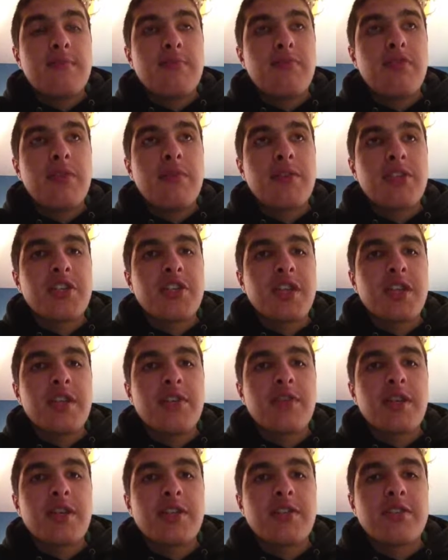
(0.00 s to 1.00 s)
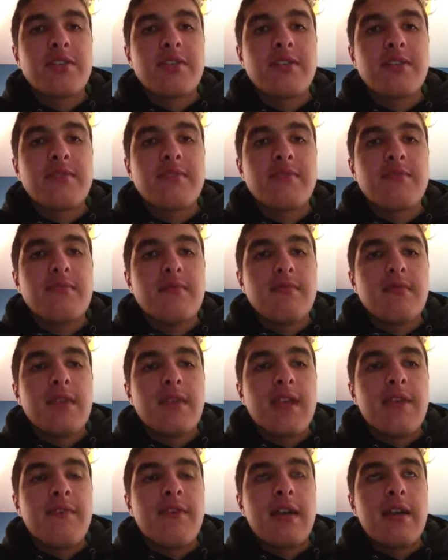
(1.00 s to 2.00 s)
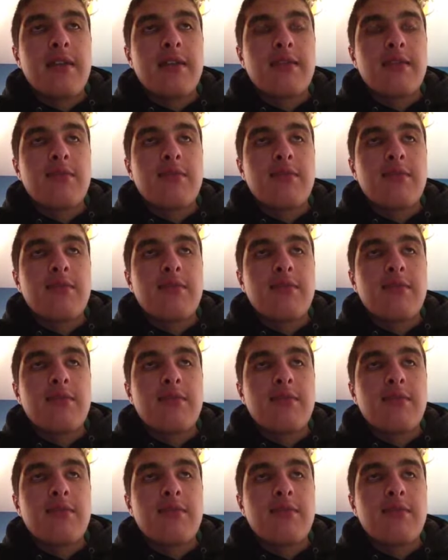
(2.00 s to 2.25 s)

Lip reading: pretty much in 8 directions, if I